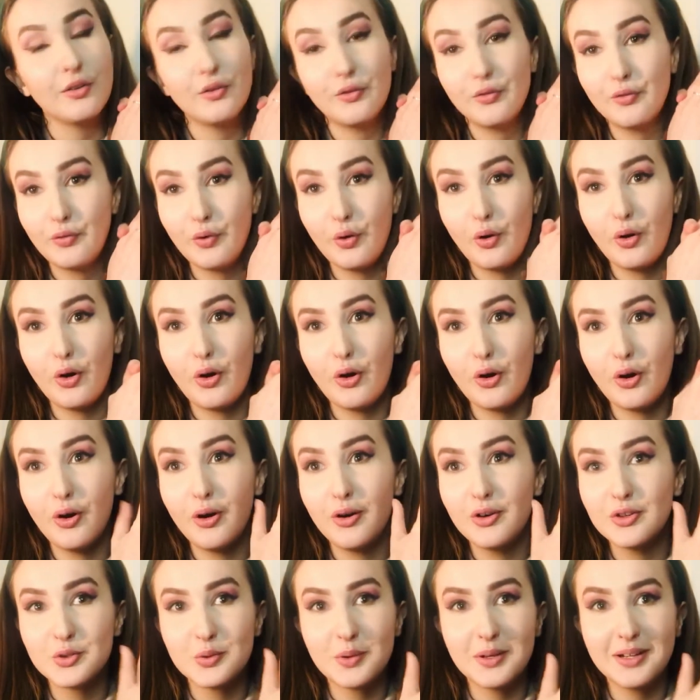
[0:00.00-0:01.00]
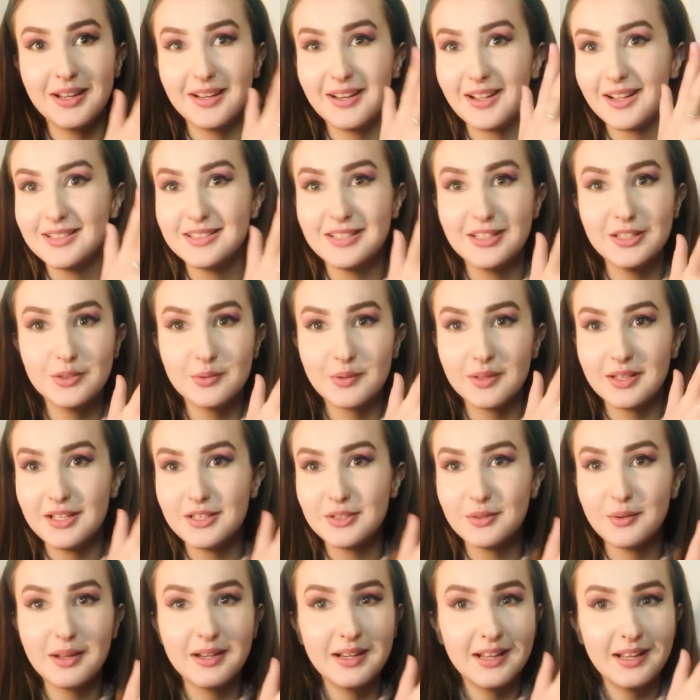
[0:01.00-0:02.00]
For
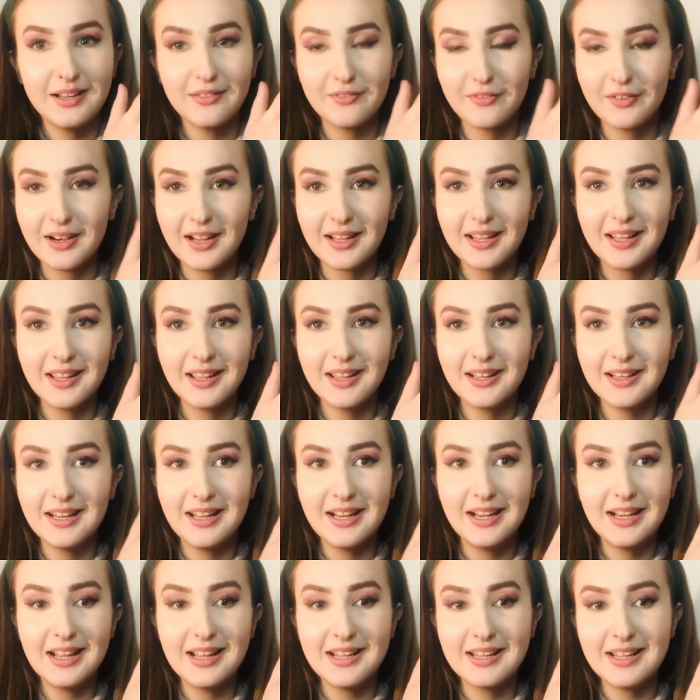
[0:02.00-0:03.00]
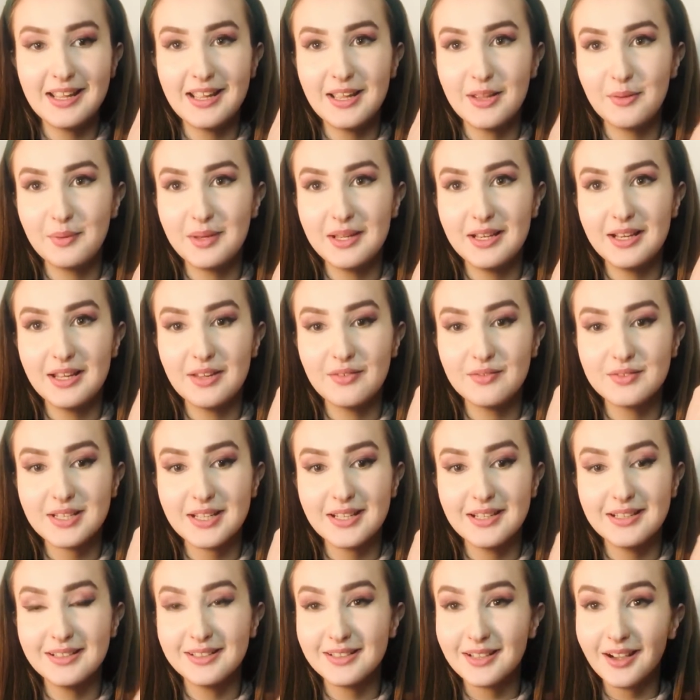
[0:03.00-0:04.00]
2019-2020, for like nearly a year, we lived
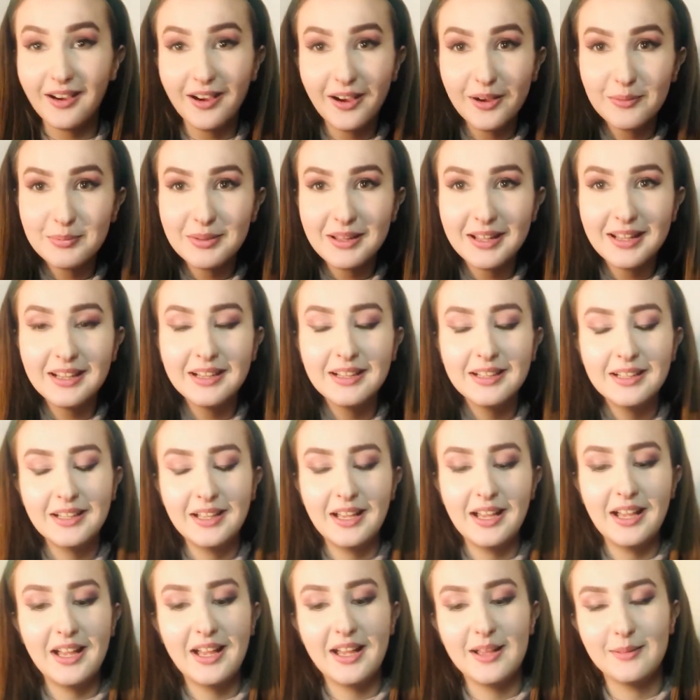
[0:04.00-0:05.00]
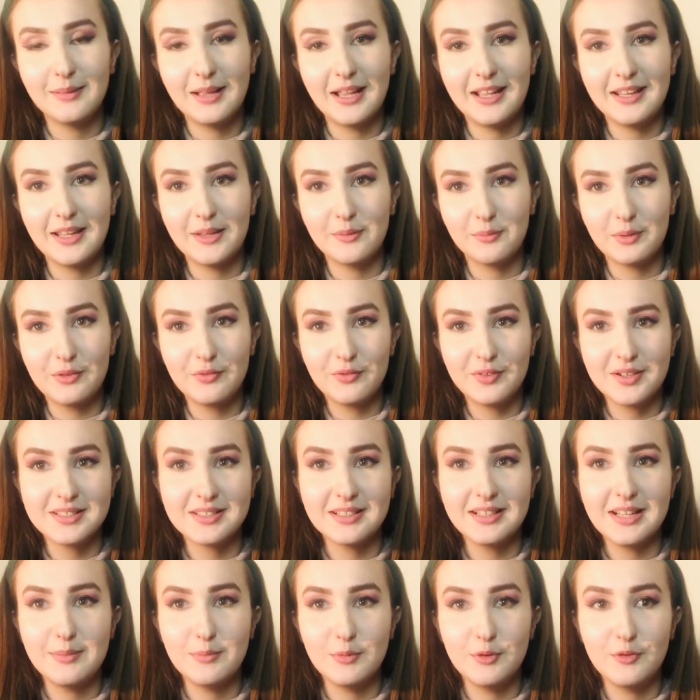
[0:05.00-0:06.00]
in Derby, and then we've
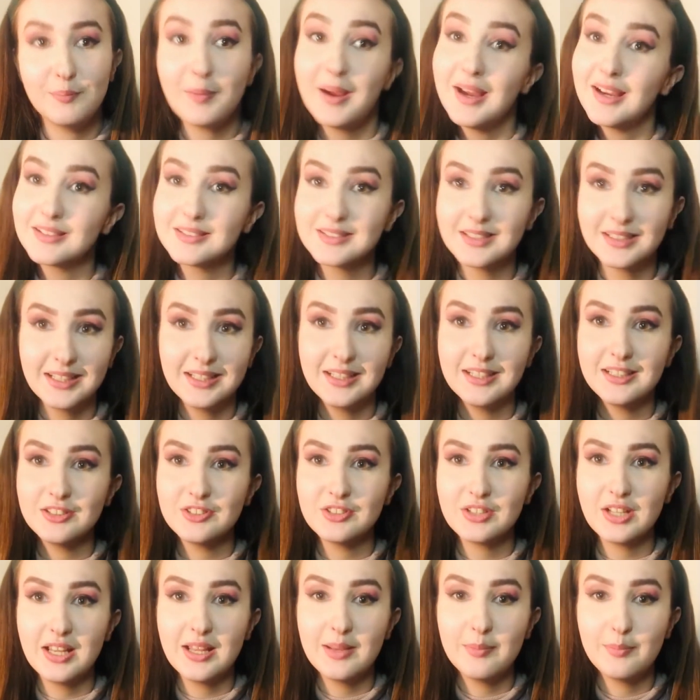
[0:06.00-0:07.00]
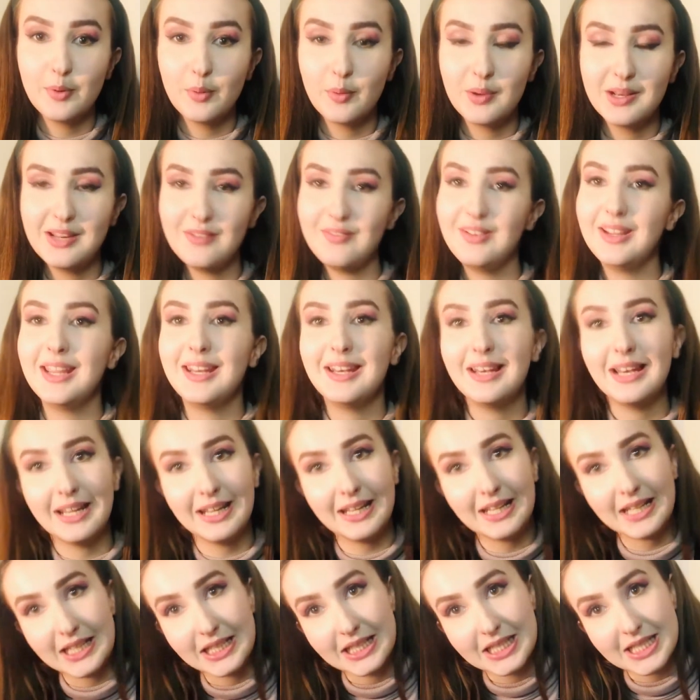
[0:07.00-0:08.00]
recently moved back to Lincolnshire, but we're living in
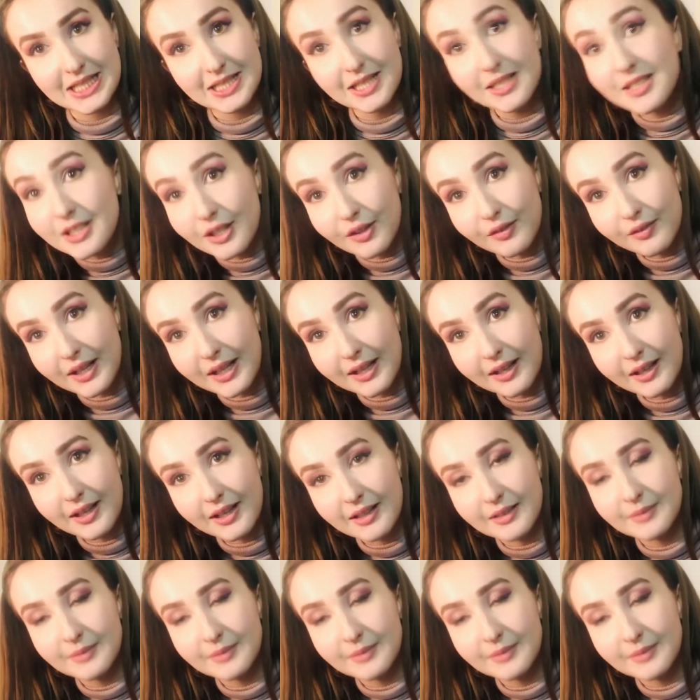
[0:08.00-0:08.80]
Lincoln, the city of Lincoln.